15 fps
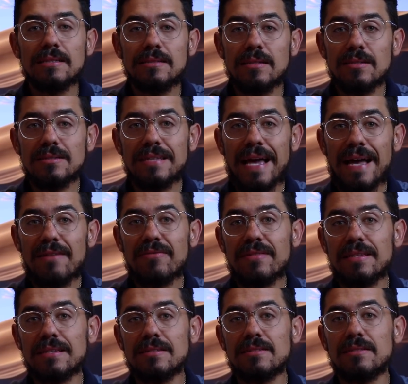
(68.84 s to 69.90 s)
does have
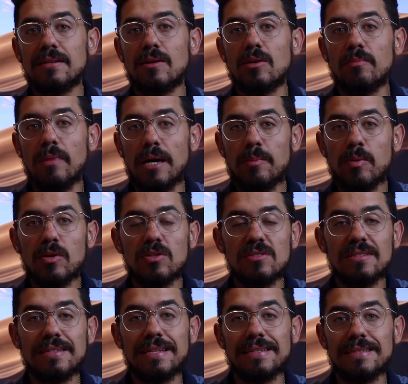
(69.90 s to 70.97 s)
things that are
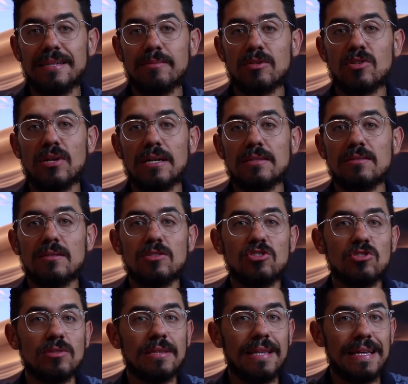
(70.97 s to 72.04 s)
bipartisan and Democrats
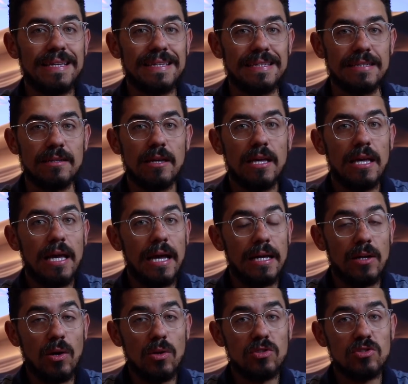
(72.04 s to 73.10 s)
should like it,
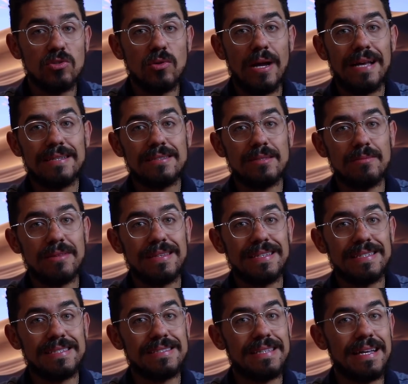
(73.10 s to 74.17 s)
and also has some
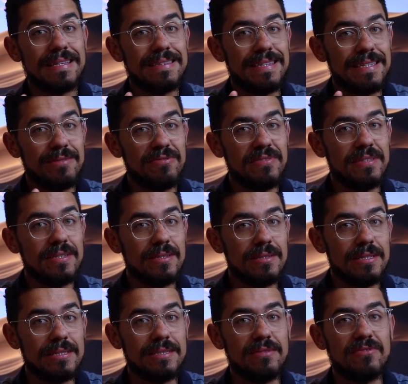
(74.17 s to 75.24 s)
things that they
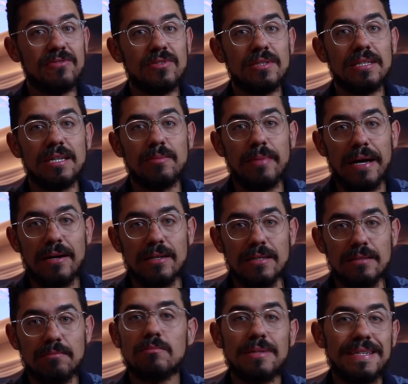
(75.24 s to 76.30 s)
feel different about
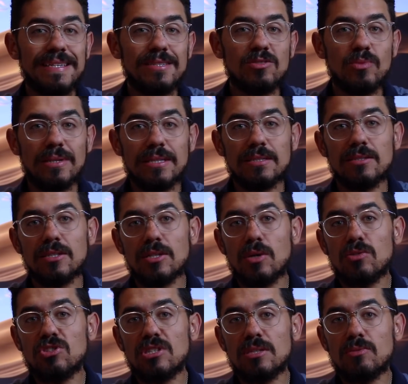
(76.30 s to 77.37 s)
it. But he's willing to
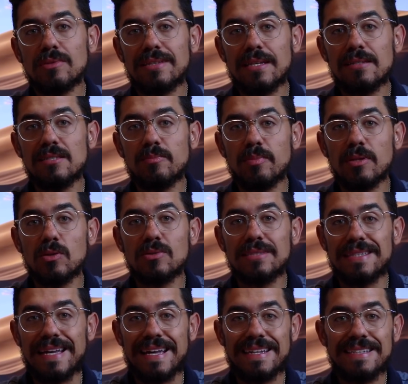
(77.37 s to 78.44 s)
negotiate with Nancy
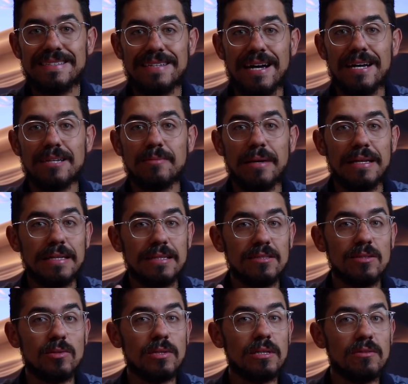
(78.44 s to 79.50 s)
Pelosi anytime, and he's
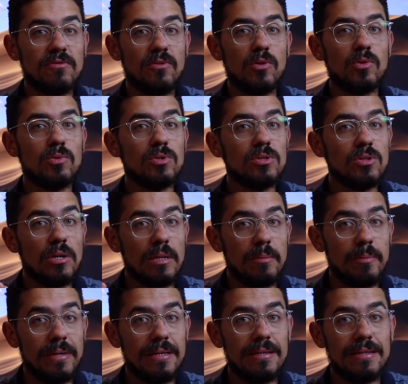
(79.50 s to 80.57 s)
looking forward to a
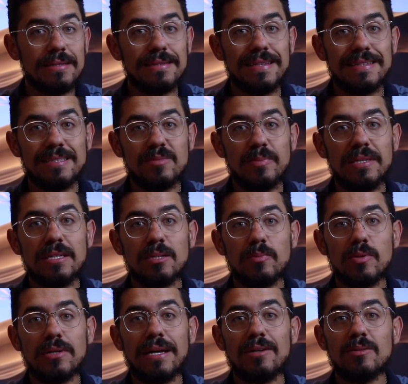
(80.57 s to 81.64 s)
bill that is being
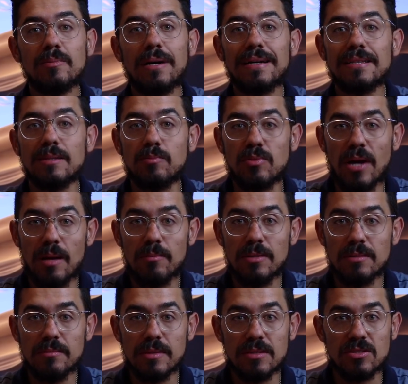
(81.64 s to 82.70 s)
put out by the
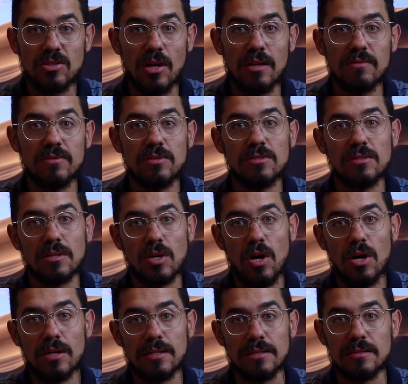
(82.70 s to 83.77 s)
Problem Solvers
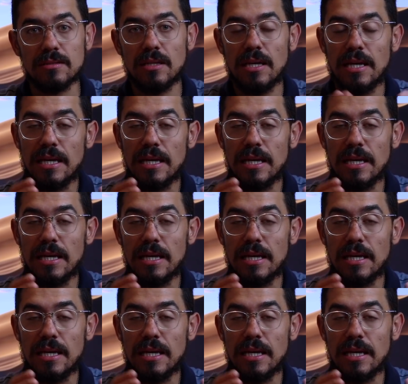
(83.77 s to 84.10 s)
Caucus.